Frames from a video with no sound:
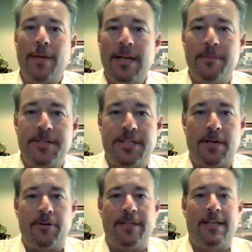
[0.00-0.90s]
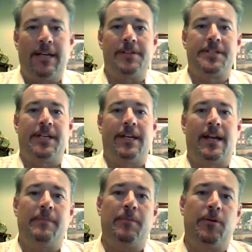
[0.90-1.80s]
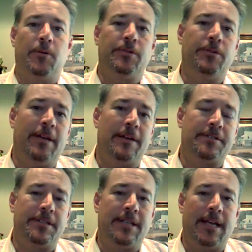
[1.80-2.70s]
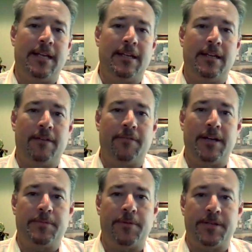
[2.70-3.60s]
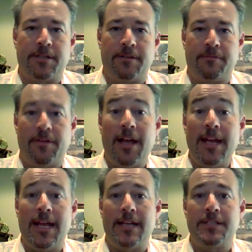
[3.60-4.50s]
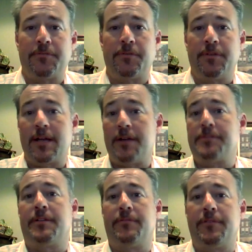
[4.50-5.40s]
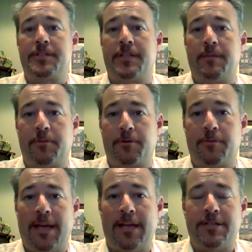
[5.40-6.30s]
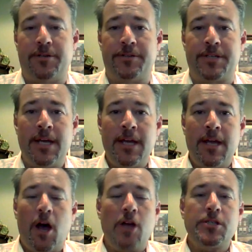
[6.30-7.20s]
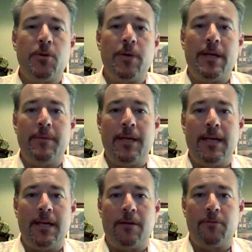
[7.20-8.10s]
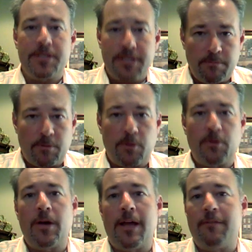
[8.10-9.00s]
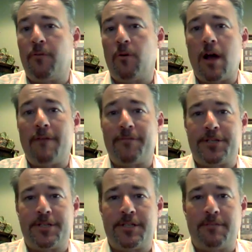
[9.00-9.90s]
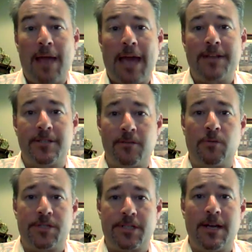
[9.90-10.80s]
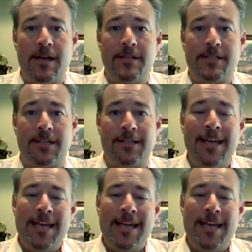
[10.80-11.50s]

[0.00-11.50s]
name is Darren Kittleson, and I'm your 2010 Vice President of Finance for the Council of Real Estate Broker Managers. Also am a real estate broker. I have 4 offices in Madison, Wisconsin,